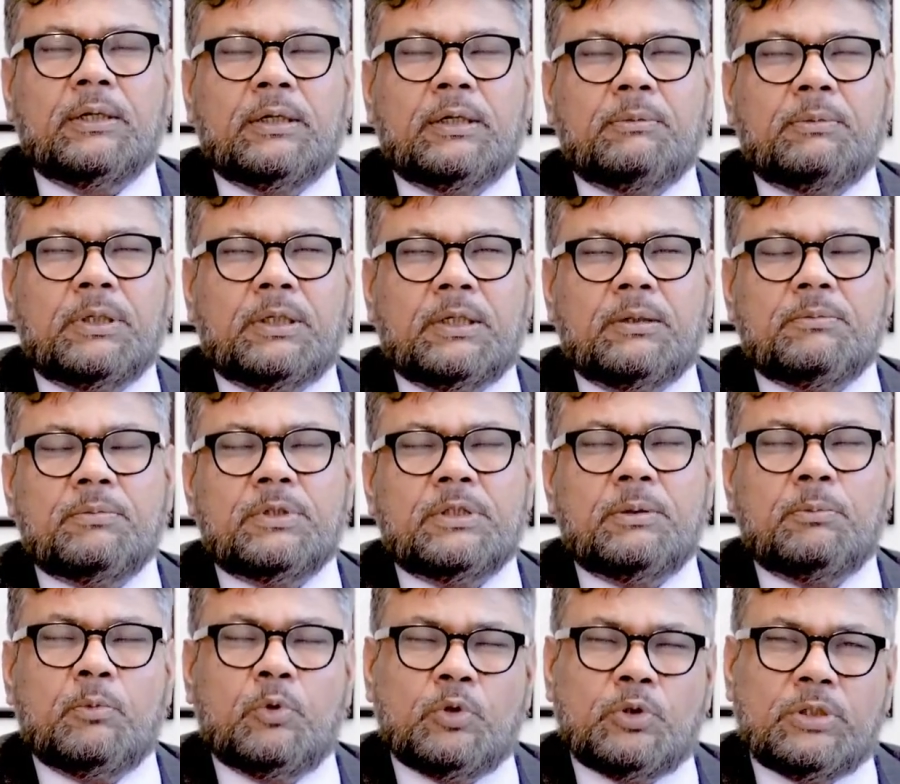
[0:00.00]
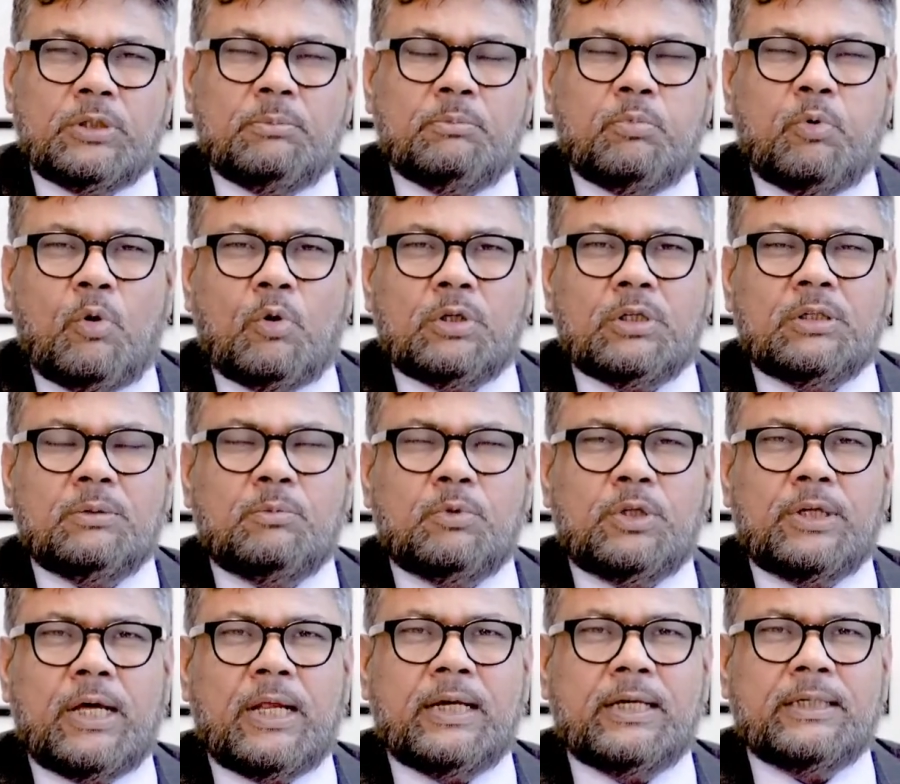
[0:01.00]
becomes the most important
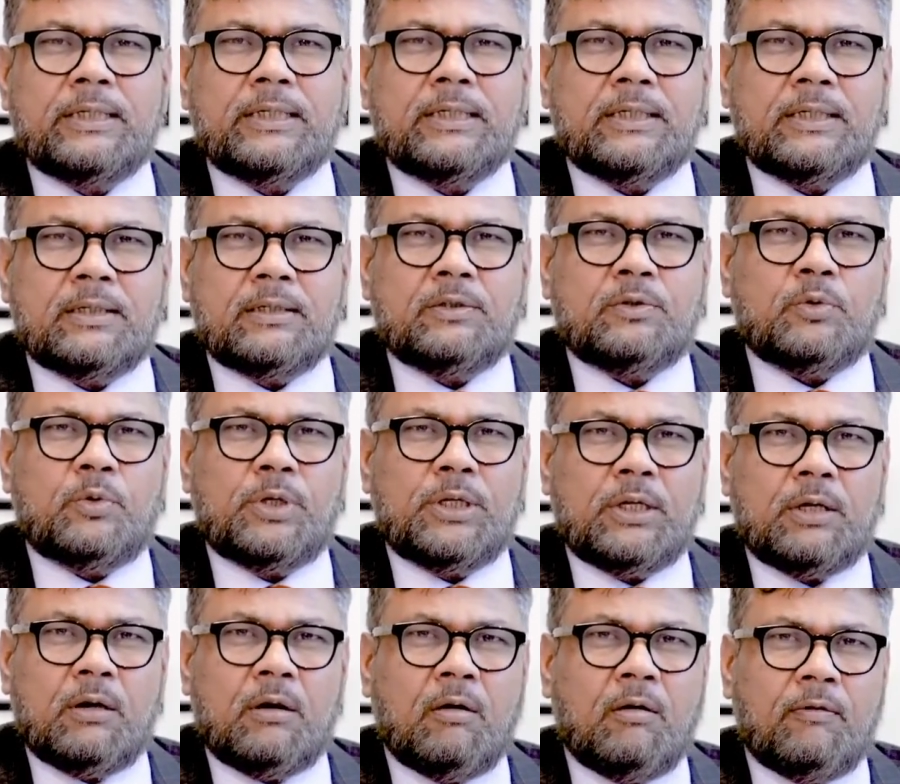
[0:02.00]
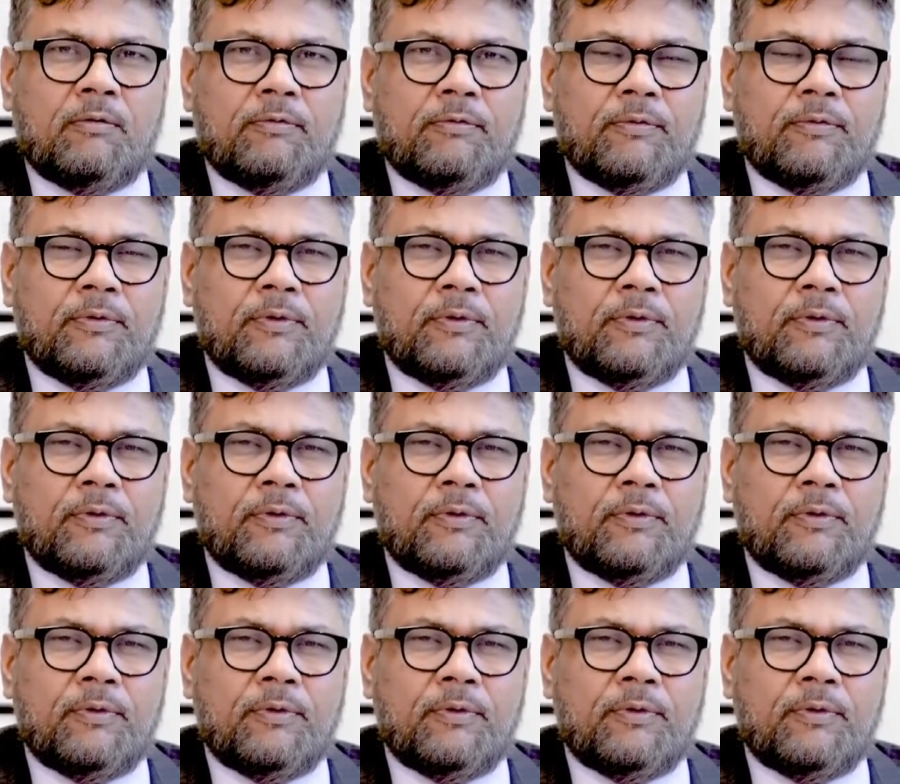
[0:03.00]
modality in controlling cough.